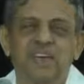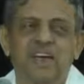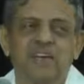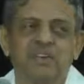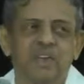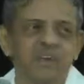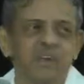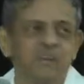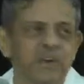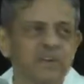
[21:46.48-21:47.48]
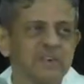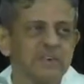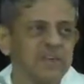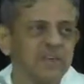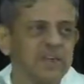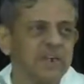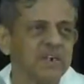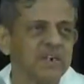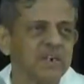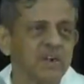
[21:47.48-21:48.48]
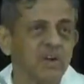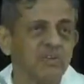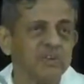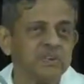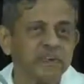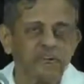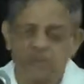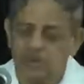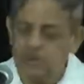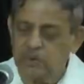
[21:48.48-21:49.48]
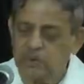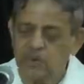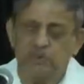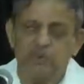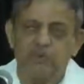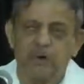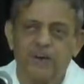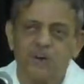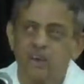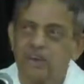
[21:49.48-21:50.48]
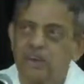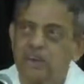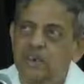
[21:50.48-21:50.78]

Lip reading: I give a simple example of the novice driver who is going very fast,